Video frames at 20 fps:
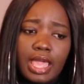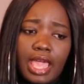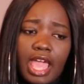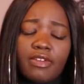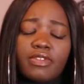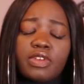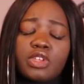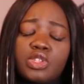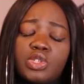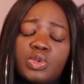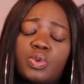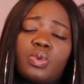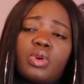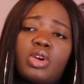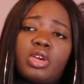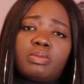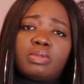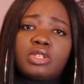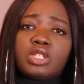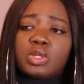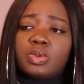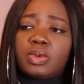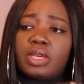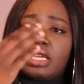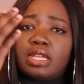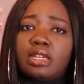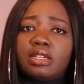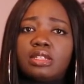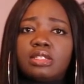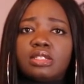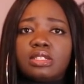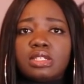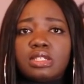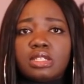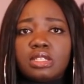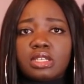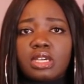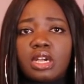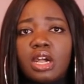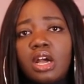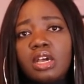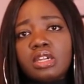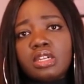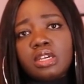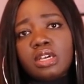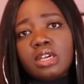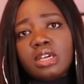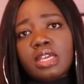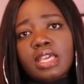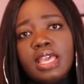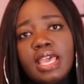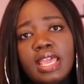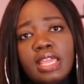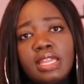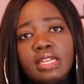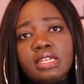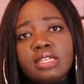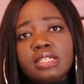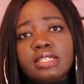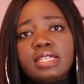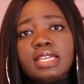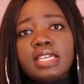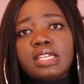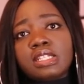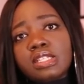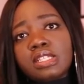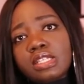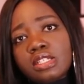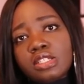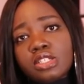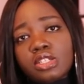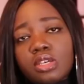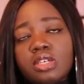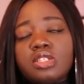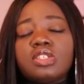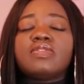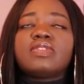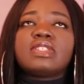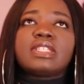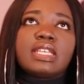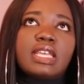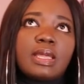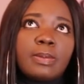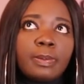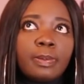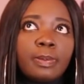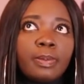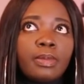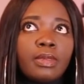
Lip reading: having to work between Ghana and England, because obviously